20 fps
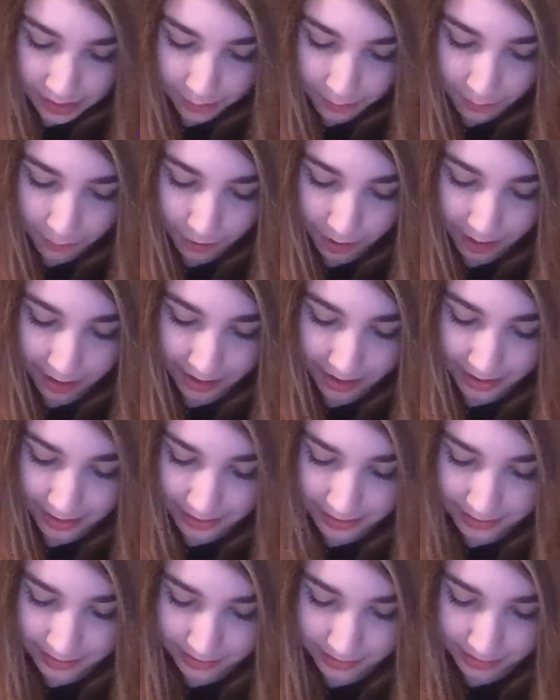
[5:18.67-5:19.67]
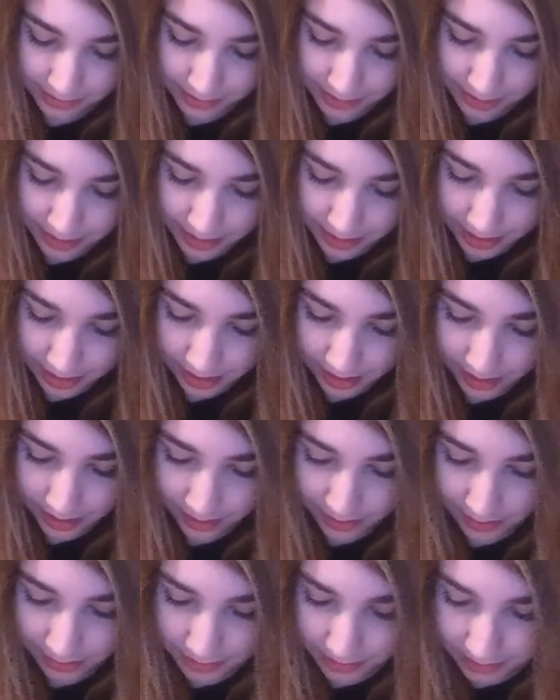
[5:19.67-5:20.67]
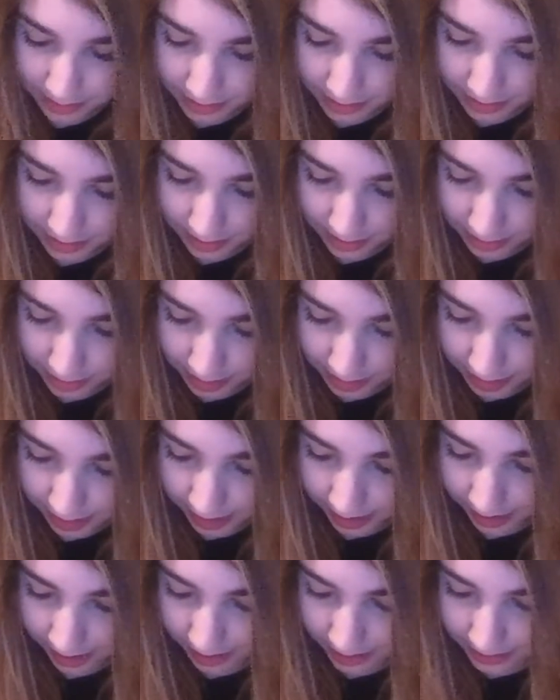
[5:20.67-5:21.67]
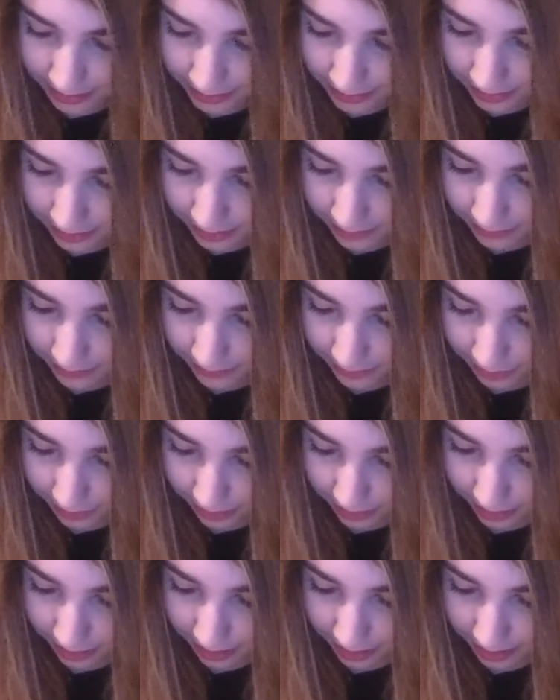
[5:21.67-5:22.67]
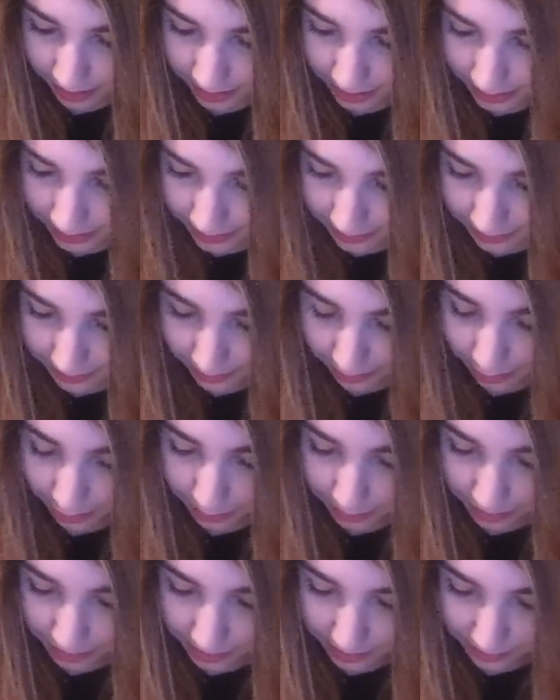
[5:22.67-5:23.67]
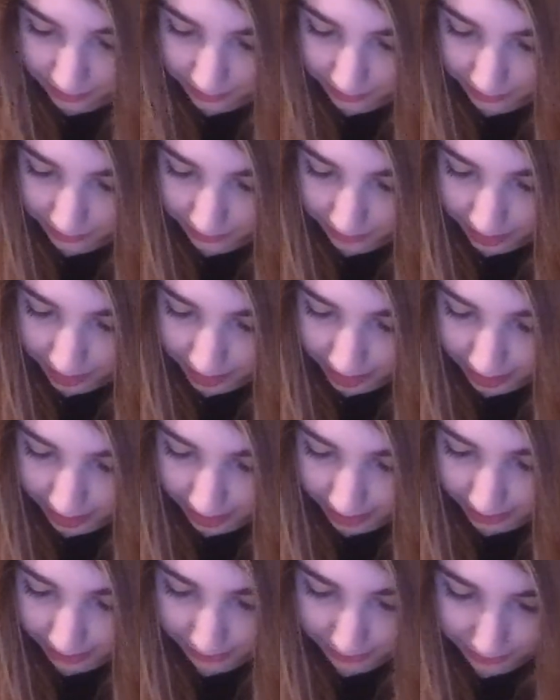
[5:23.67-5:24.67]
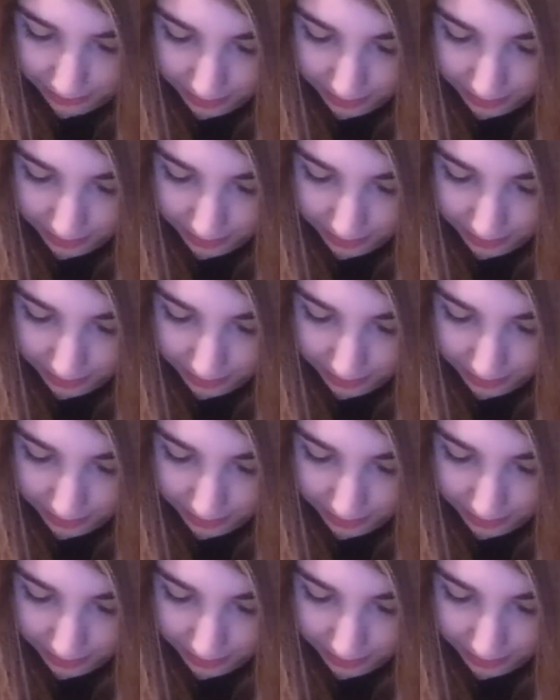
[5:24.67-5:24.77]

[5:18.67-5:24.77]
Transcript: one, two, three, four, oops, five.